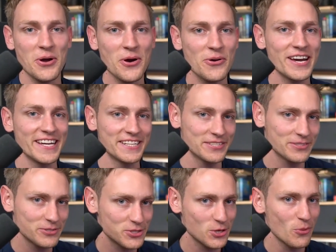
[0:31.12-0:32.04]
Alright,
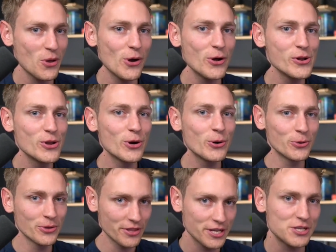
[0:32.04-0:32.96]
so we all
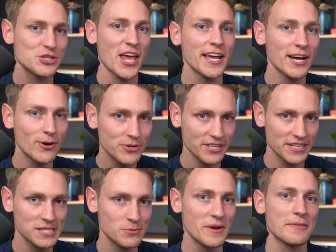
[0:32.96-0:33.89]
know the checkout
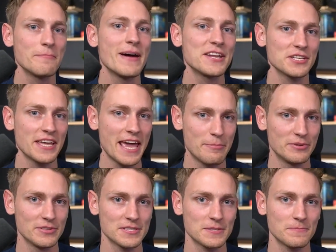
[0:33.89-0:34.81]
is where the magic
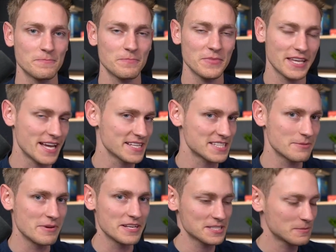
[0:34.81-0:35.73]
happens.
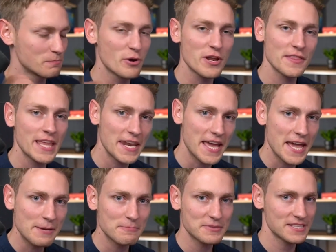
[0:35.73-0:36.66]
Customers put in their
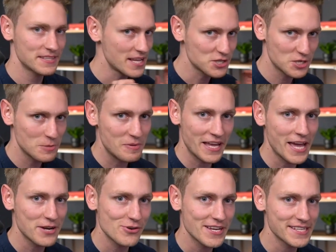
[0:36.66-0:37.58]
names, their shipping
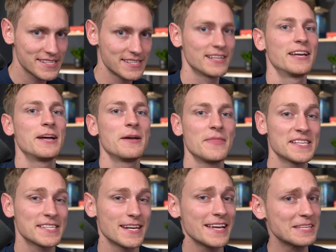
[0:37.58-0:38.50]
address, they
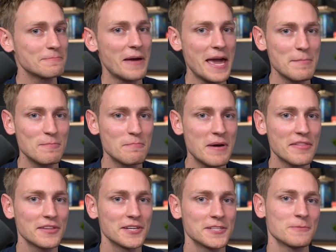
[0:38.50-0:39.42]
select the payment
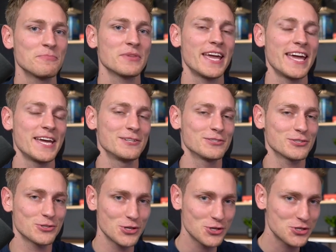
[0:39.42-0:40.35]
method, and
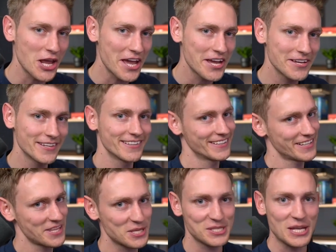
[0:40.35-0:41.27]
cha-ching,
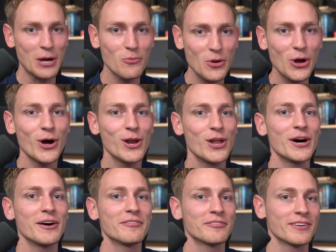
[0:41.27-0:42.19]
the sound we all
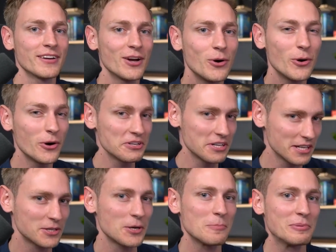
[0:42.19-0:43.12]
love, order
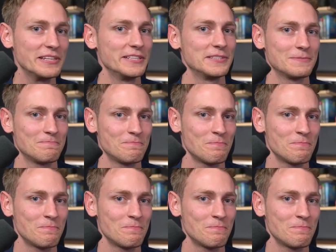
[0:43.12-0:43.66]
complete.